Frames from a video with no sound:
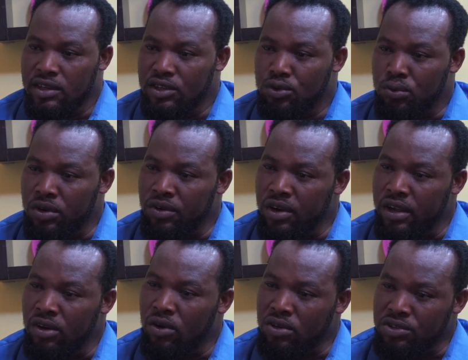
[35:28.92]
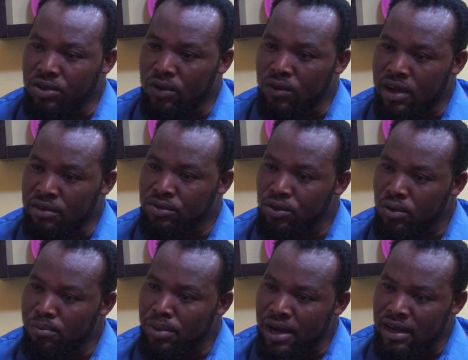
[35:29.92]
This will really hurt your wife so
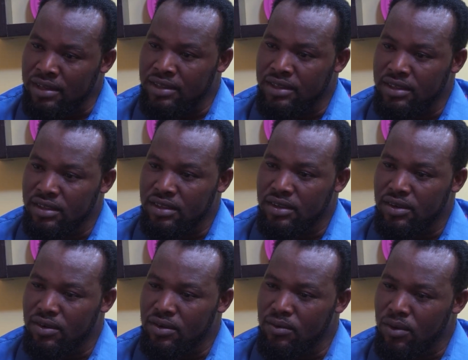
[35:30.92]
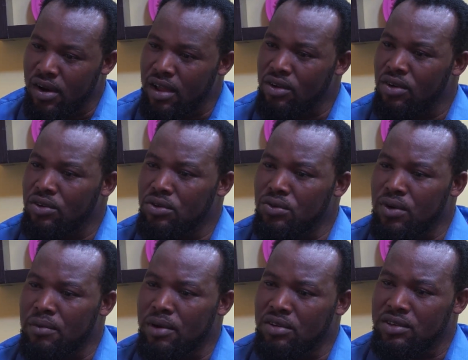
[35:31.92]
bad. What are you going to
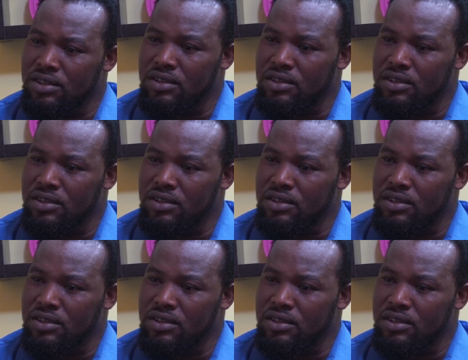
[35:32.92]
do about